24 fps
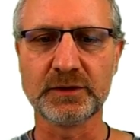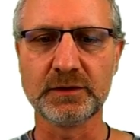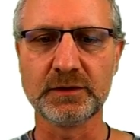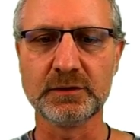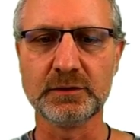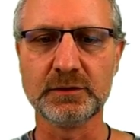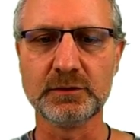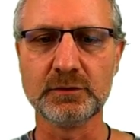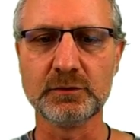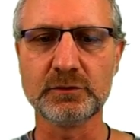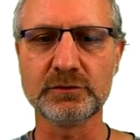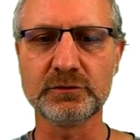
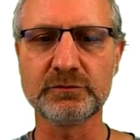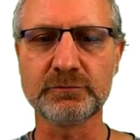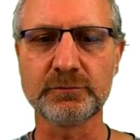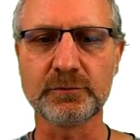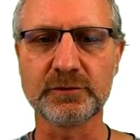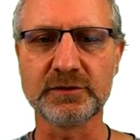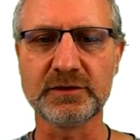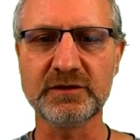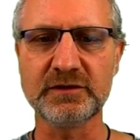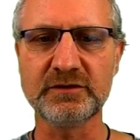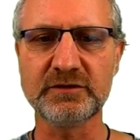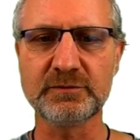use
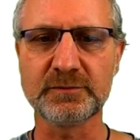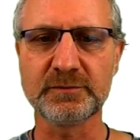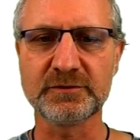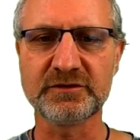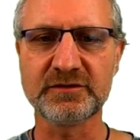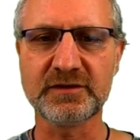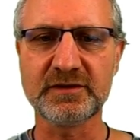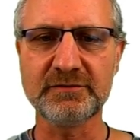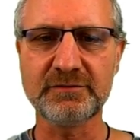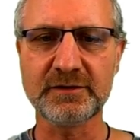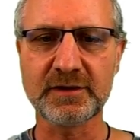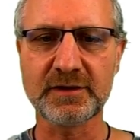for this
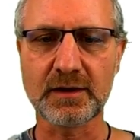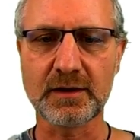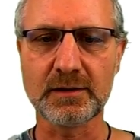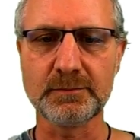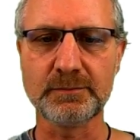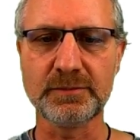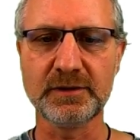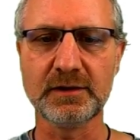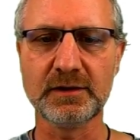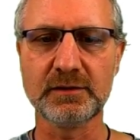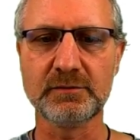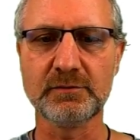specific
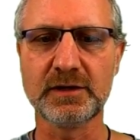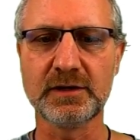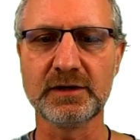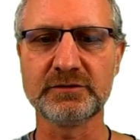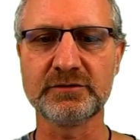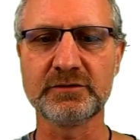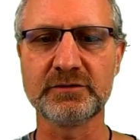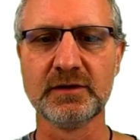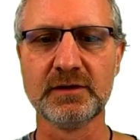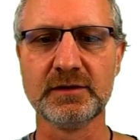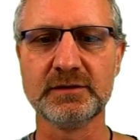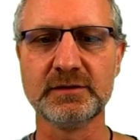IP
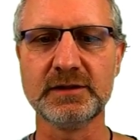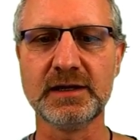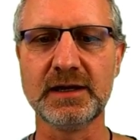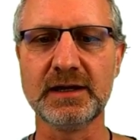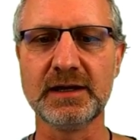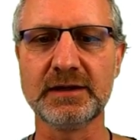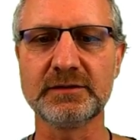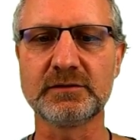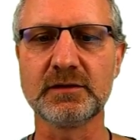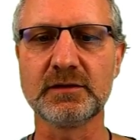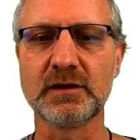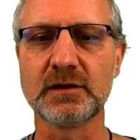address the
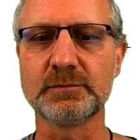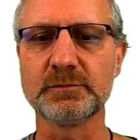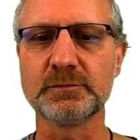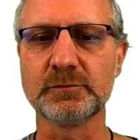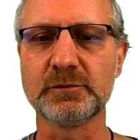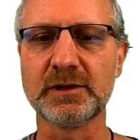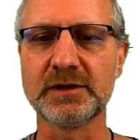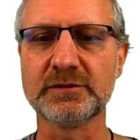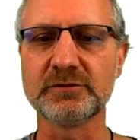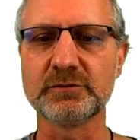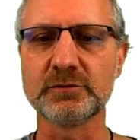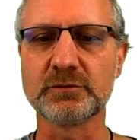Adguard
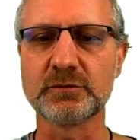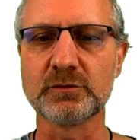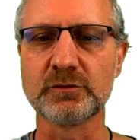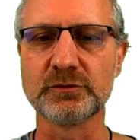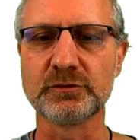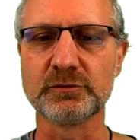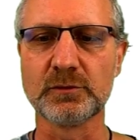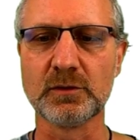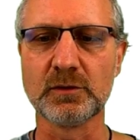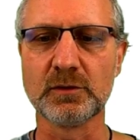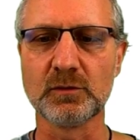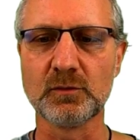Parental
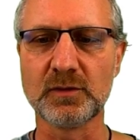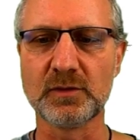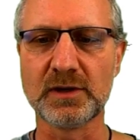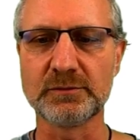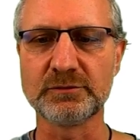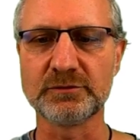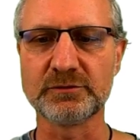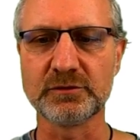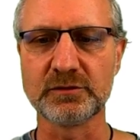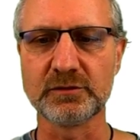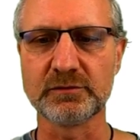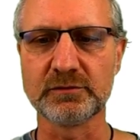Control
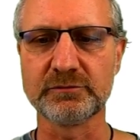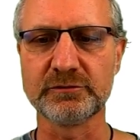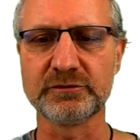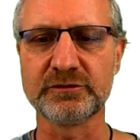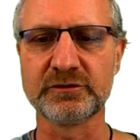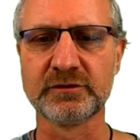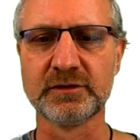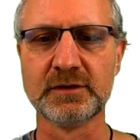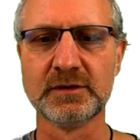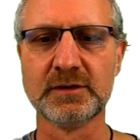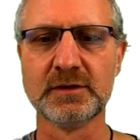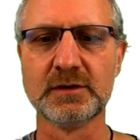Web
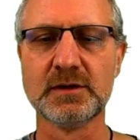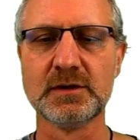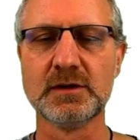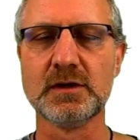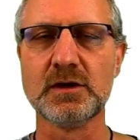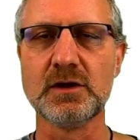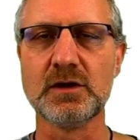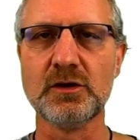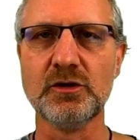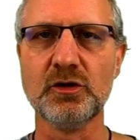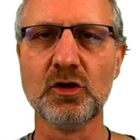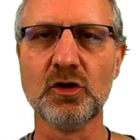Service.
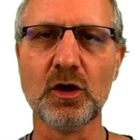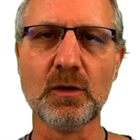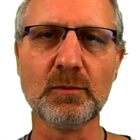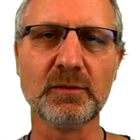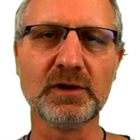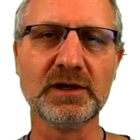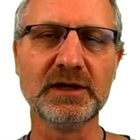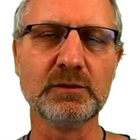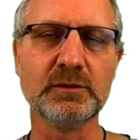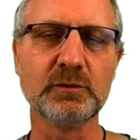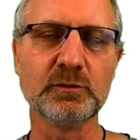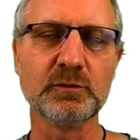
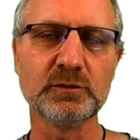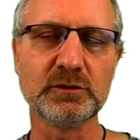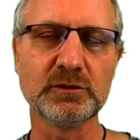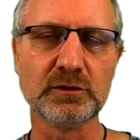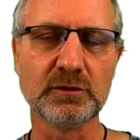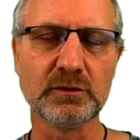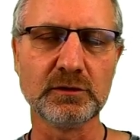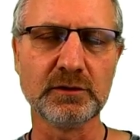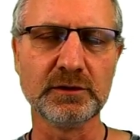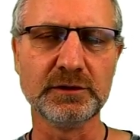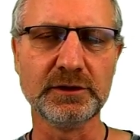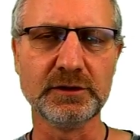Normally you
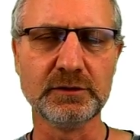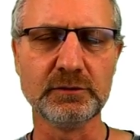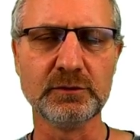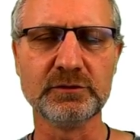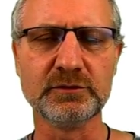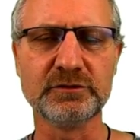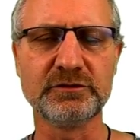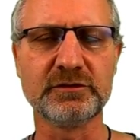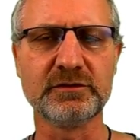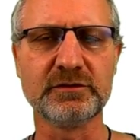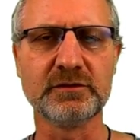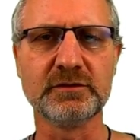would
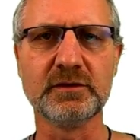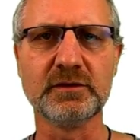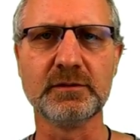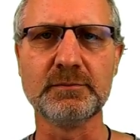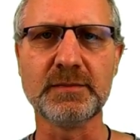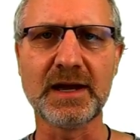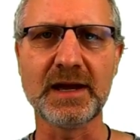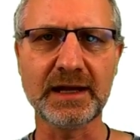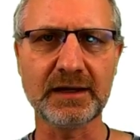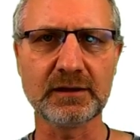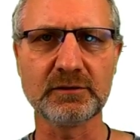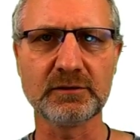use the
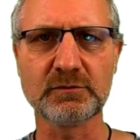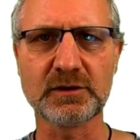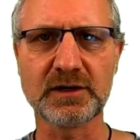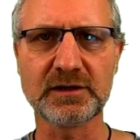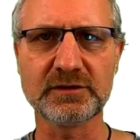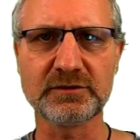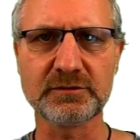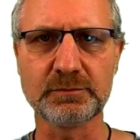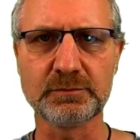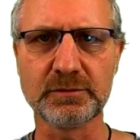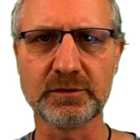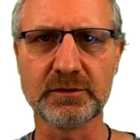MAC
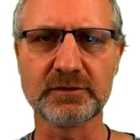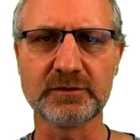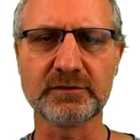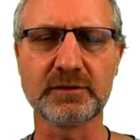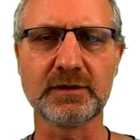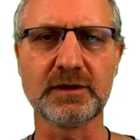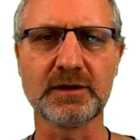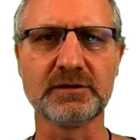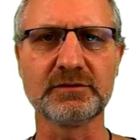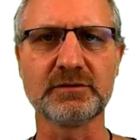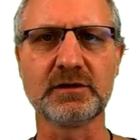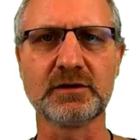address, but
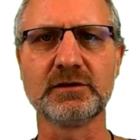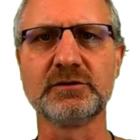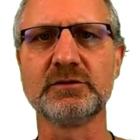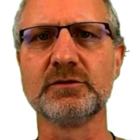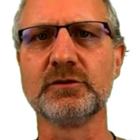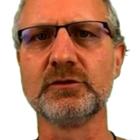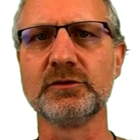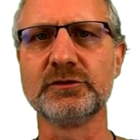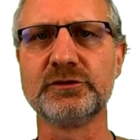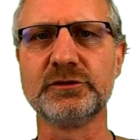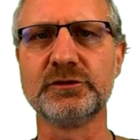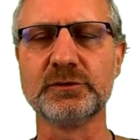as I
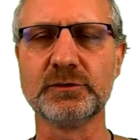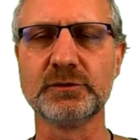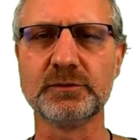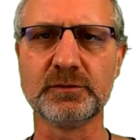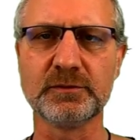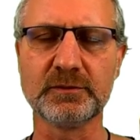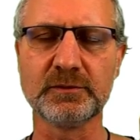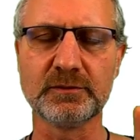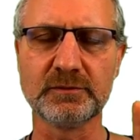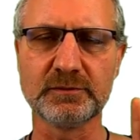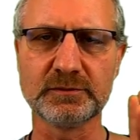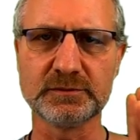told
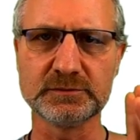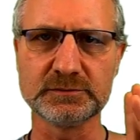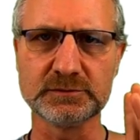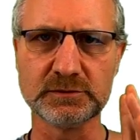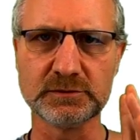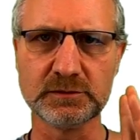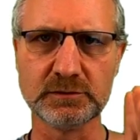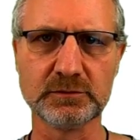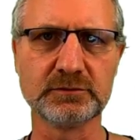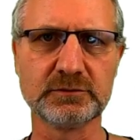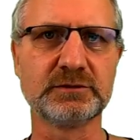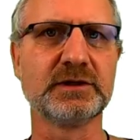you,
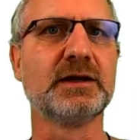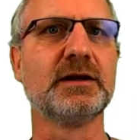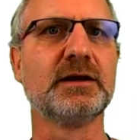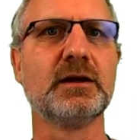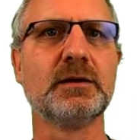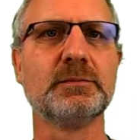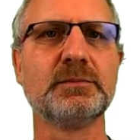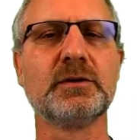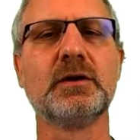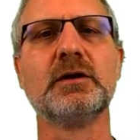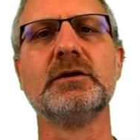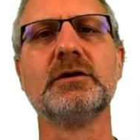look that
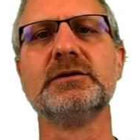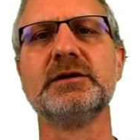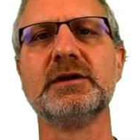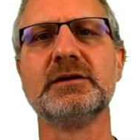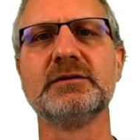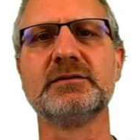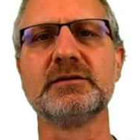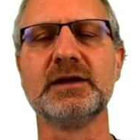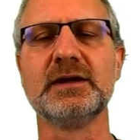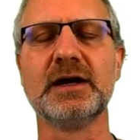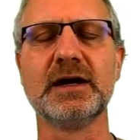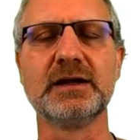up on the
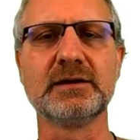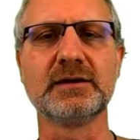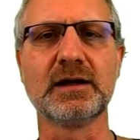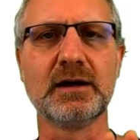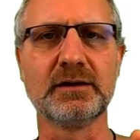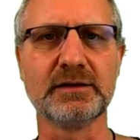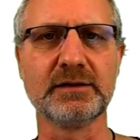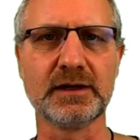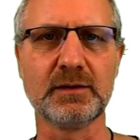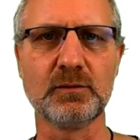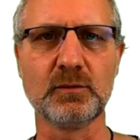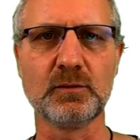internet
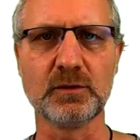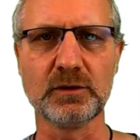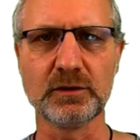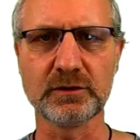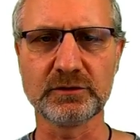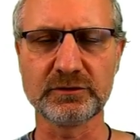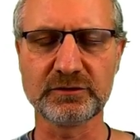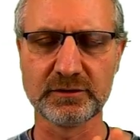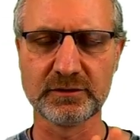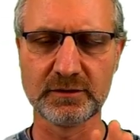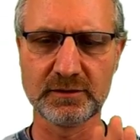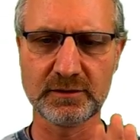how that
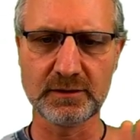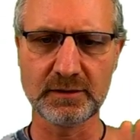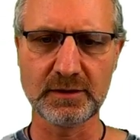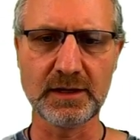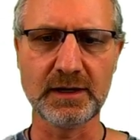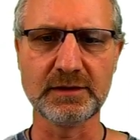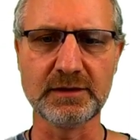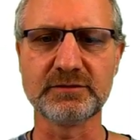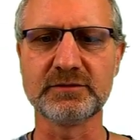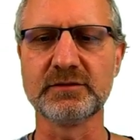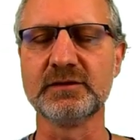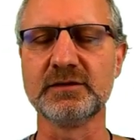works.
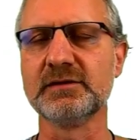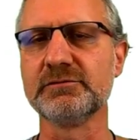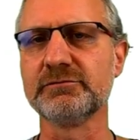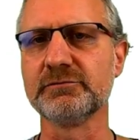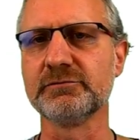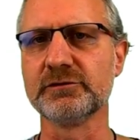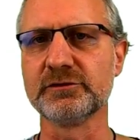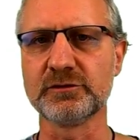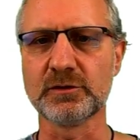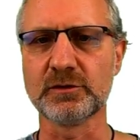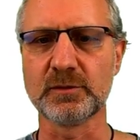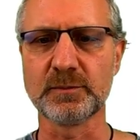It's a
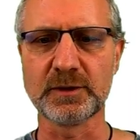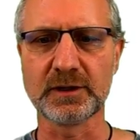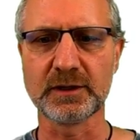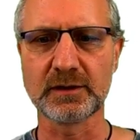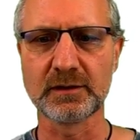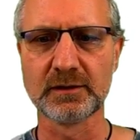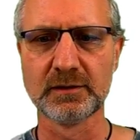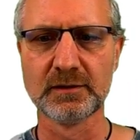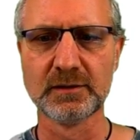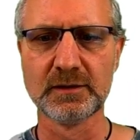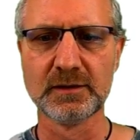different topic.